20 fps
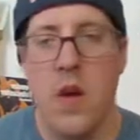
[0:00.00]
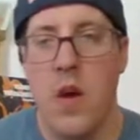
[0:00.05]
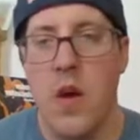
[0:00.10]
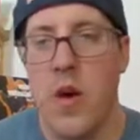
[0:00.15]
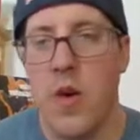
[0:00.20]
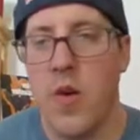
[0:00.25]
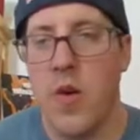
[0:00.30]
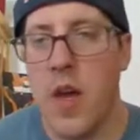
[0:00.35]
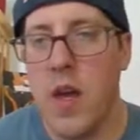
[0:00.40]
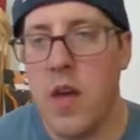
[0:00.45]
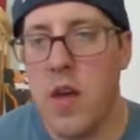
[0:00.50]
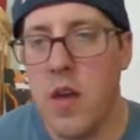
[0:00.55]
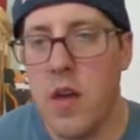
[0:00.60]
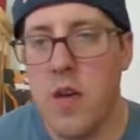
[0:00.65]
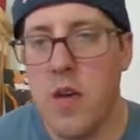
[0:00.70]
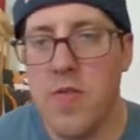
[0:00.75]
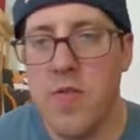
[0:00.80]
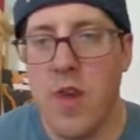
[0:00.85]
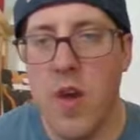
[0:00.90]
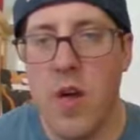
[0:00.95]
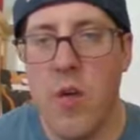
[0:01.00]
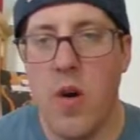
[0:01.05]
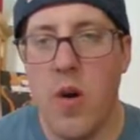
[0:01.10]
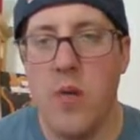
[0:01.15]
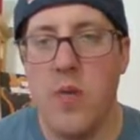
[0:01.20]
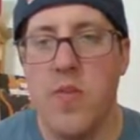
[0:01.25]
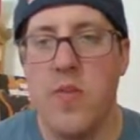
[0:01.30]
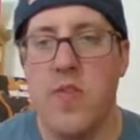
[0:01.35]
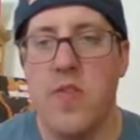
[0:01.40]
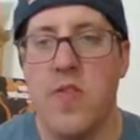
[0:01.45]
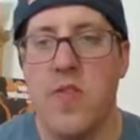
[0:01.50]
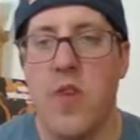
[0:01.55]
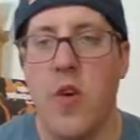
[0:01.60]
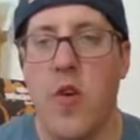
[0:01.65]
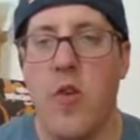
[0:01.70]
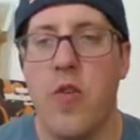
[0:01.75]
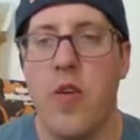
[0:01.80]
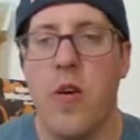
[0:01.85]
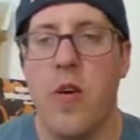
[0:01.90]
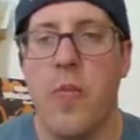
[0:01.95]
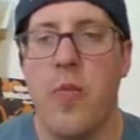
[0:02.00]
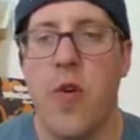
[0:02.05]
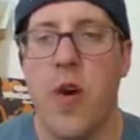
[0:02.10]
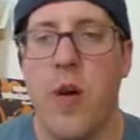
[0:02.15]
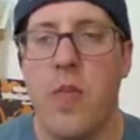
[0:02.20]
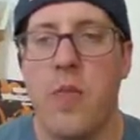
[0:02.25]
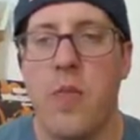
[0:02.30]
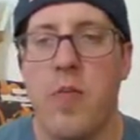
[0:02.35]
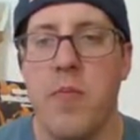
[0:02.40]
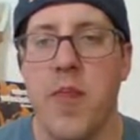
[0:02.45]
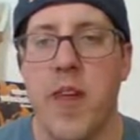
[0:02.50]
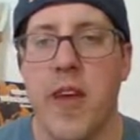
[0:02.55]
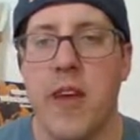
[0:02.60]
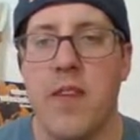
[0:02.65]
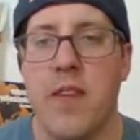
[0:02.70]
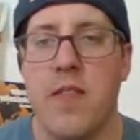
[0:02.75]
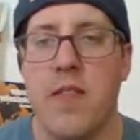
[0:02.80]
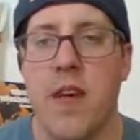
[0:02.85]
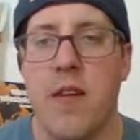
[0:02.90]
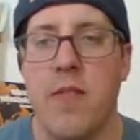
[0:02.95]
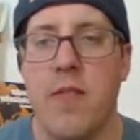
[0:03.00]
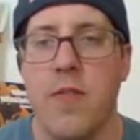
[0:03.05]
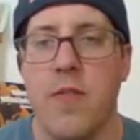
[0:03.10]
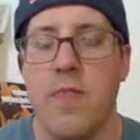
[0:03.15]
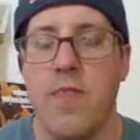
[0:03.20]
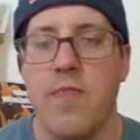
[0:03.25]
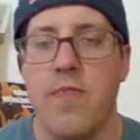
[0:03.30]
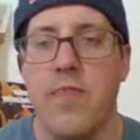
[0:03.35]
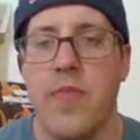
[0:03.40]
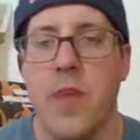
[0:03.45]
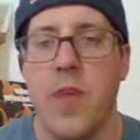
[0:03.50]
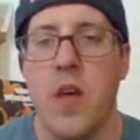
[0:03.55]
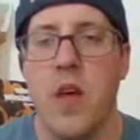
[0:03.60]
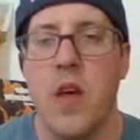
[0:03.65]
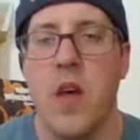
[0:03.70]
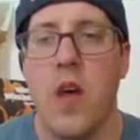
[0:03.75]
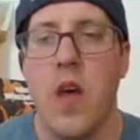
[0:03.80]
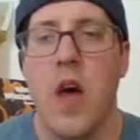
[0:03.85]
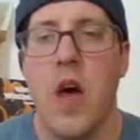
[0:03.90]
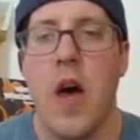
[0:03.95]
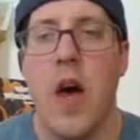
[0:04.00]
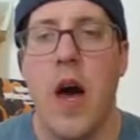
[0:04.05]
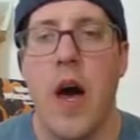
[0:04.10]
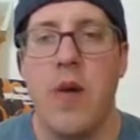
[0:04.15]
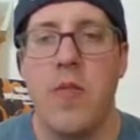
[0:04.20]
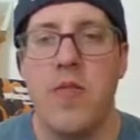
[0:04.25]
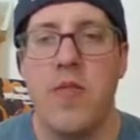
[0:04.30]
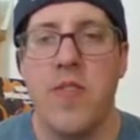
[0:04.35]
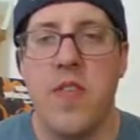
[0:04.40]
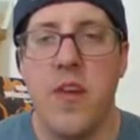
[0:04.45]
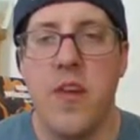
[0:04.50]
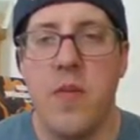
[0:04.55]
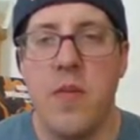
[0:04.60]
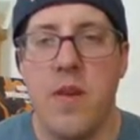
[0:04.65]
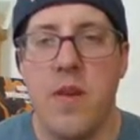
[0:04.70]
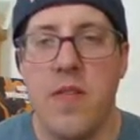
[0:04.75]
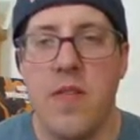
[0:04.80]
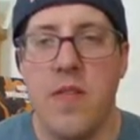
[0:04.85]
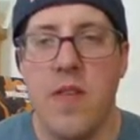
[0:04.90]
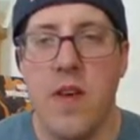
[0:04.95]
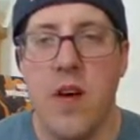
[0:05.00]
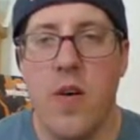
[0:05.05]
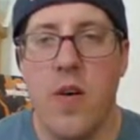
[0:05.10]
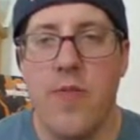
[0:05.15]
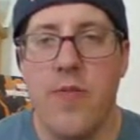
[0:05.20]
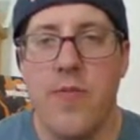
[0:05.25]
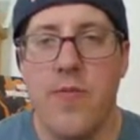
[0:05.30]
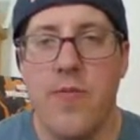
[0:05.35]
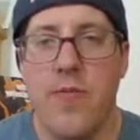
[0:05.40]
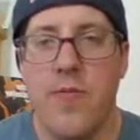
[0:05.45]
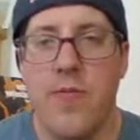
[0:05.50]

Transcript: Okay, here's how I would start a problem like 7. I would say to myself,